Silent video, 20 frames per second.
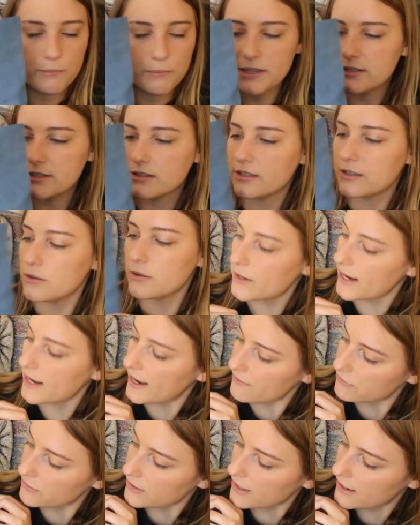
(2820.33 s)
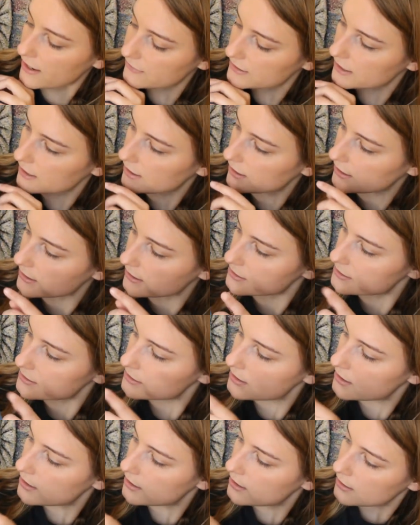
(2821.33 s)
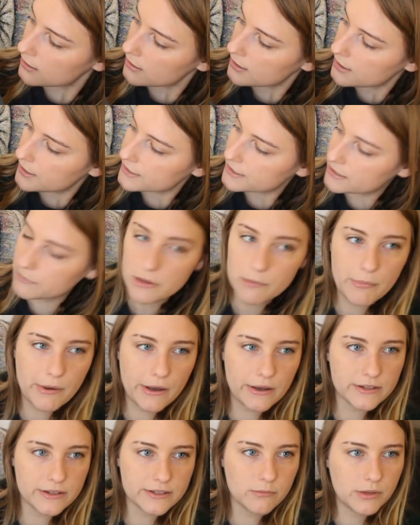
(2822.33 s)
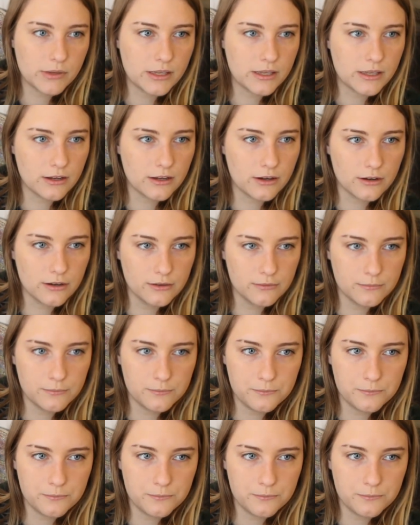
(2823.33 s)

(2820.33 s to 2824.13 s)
basically what I have left is some of the bugs up here